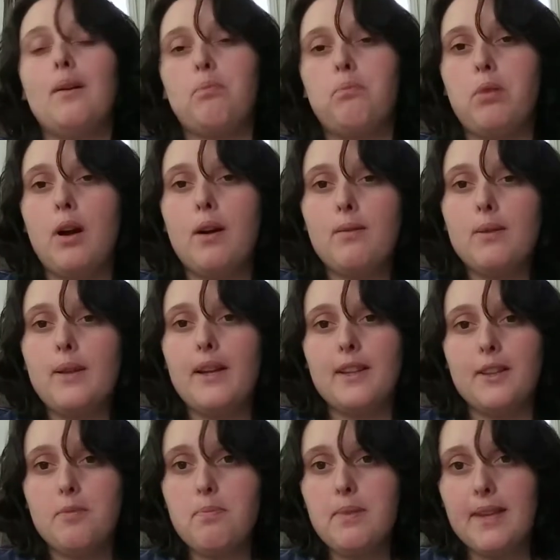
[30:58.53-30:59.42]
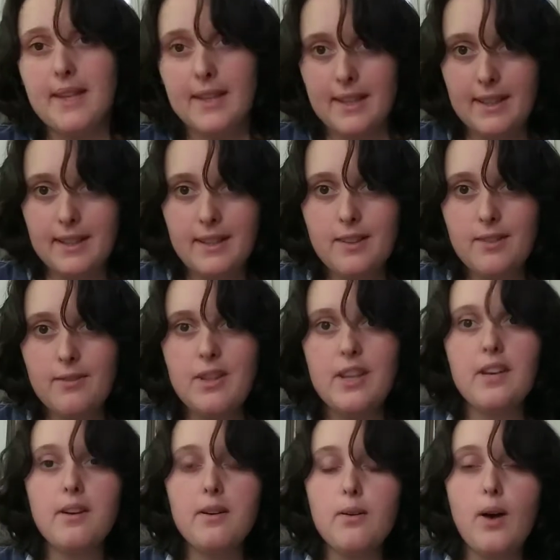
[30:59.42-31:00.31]
probably at the beginning of the
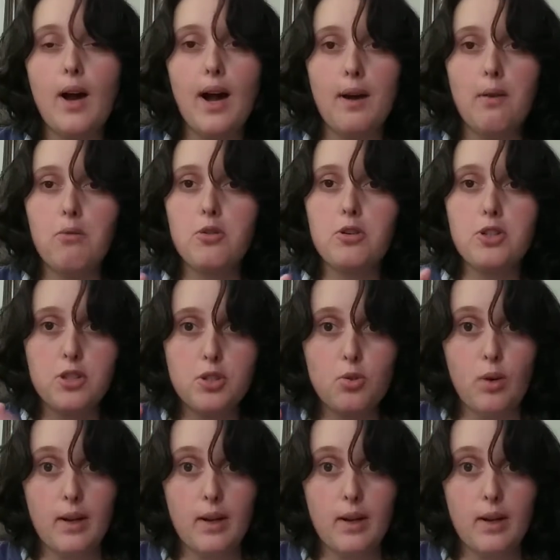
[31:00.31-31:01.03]
video, I will just